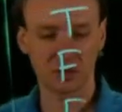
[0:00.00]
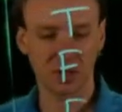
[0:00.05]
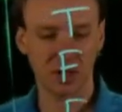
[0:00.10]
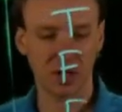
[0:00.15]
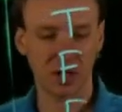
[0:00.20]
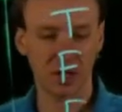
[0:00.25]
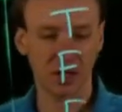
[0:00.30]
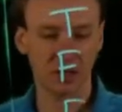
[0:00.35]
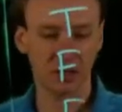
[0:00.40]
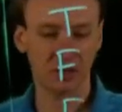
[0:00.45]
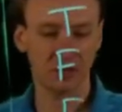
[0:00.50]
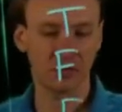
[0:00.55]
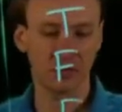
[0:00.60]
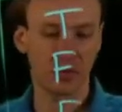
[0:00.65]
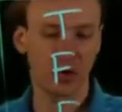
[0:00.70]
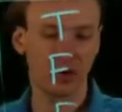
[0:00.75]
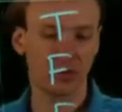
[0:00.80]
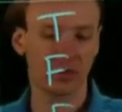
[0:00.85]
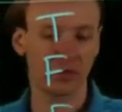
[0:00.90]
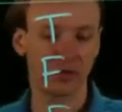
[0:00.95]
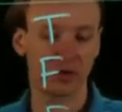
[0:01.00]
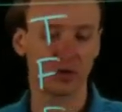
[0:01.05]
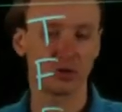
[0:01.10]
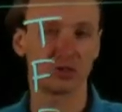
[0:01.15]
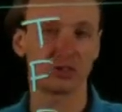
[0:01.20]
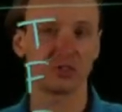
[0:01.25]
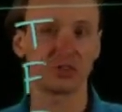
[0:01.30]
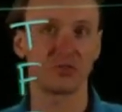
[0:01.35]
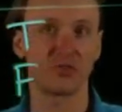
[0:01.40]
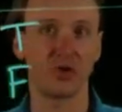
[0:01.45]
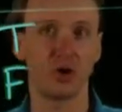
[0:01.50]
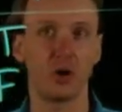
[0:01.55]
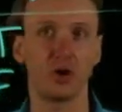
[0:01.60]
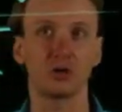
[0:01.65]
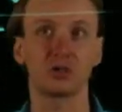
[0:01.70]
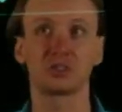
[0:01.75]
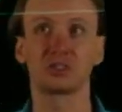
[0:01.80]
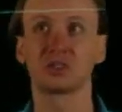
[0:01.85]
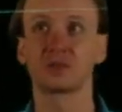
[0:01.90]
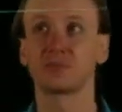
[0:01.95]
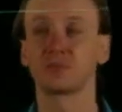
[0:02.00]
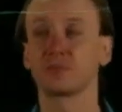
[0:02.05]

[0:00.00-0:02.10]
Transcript: and if both of those is false.